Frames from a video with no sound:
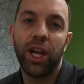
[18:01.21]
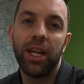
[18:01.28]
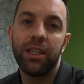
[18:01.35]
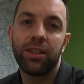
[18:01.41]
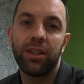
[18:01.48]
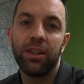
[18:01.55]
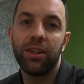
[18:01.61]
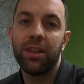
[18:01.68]

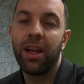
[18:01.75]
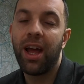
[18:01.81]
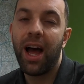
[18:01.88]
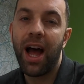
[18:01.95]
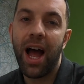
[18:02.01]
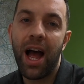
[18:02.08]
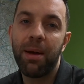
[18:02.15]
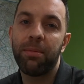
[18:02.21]
Jason.
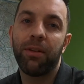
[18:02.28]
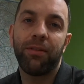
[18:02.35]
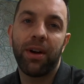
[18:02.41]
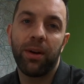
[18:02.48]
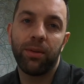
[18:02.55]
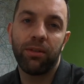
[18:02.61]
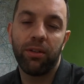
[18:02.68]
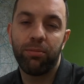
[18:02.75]
I'm the
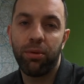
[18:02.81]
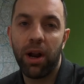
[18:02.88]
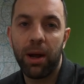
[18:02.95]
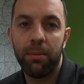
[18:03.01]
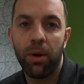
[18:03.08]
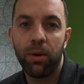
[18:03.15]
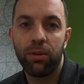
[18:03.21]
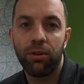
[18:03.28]
founder of
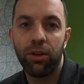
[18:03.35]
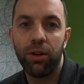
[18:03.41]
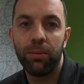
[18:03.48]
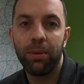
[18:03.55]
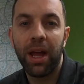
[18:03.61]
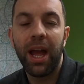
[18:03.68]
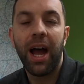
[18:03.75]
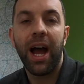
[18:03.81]
Prymo
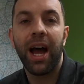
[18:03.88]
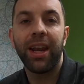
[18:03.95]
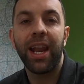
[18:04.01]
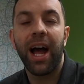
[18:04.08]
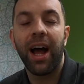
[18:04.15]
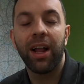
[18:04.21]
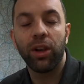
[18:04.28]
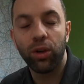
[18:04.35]
Group,
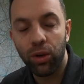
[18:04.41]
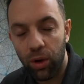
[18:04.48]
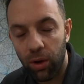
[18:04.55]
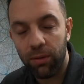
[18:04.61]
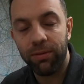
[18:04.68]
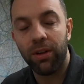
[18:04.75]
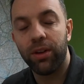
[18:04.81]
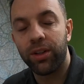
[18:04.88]
and I
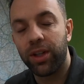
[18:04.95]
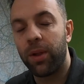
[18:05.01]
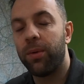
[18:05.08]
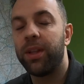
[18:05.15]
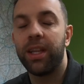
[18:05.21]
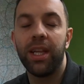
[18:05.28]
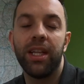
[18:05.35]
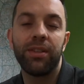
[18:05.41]
love
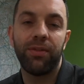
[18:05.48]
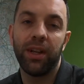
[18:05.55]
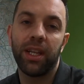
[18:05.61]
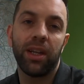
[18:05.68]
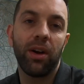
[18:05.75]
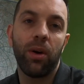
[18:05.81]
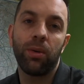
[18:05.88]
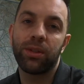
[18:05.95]
doing these
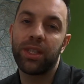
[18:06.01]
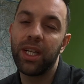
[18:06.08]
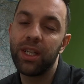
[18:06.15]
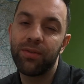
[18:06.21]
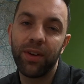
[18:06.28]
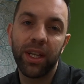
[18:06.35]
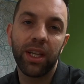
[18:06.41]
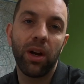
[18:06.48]
videos.
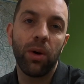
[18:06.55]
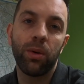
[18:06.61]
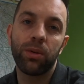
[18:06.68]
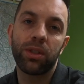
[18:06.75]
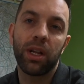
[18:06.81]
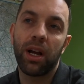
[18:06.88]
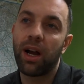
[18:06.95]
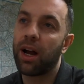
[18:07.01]
These
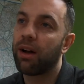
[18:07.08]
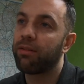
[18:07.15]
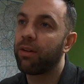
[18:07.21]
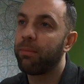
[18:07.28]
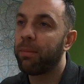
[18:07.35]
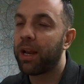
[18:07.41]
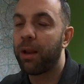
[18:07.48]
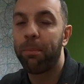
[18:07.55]
videos
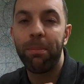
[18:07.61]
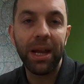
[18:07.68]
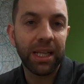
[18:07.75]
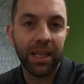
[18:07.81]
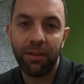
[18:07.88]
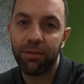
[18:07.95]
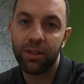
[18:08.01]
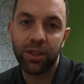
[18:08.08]
have made a
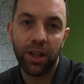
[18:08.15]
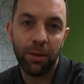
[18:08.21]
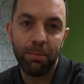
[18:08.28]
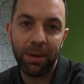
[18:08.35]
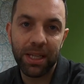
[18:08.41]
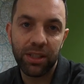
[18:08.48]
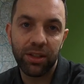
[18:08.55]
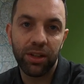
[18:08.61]
big difference to the
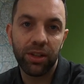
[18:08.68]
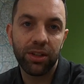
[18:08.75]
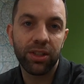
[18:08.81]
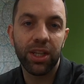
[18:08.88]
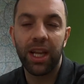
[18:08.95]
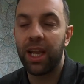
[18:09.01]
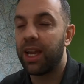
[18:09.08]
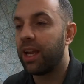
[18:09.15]

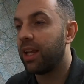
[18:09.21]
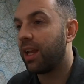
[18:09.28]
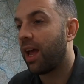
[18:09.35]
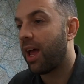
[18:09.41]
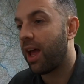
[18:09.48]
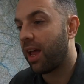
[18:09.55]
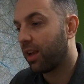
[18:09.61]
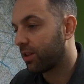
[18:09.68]
business
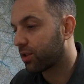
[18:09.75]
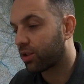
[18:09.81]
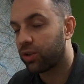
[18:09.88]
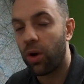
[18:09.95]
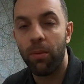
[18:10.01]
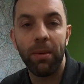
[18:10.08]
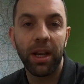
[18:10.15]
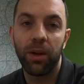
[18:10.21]
in
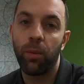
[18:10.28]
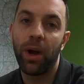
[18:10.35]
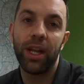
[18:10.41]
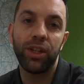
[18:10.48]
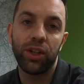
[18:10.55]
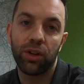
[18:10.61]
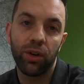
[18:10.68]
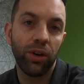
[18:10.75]
so many
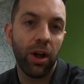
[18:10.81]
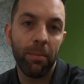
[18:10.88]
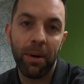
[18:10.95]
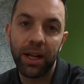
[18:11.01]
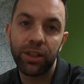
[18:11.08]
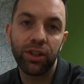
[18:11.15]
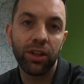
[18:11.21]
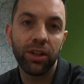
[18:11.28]
ways you couldn't
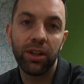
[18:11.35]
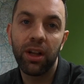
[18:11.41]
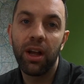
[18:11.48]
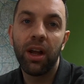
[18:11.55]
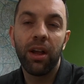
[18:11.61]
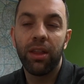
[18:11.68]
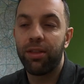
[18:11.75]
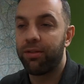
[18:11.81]

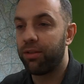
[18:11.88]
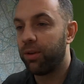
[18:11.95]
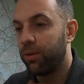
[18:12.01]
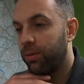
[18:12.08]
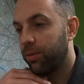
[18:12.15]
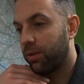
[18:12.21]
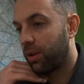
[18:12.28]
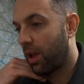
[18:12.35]
imagine.
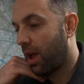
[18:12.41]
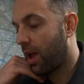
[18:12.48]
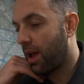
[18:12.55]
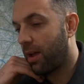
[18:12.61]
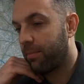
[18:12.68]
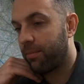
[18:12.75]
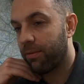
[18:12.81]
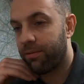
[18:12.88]
Through
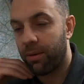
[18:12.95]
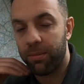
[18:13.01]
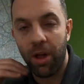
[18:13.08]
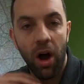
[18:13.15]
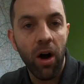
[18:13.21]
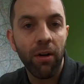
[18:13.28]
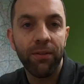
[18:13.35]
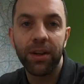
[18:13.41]
um, from
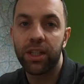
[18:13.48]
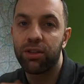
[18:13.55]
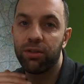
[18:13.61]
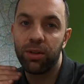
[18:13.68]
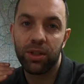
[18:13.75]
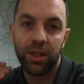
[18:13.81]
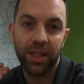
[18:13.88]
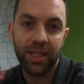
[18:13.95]
the office
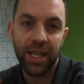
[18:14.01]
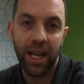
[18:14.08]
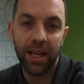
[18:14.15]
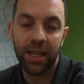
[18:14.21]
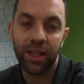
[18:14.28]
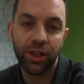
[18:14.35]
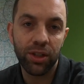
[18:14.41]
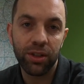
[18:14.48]
through to the
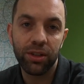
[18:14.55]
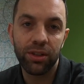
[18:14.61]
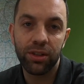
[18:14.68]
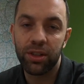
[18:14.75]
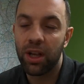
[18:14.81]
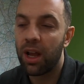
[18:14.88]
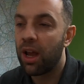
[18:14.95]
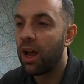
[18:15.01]

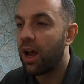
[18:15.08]
technicians.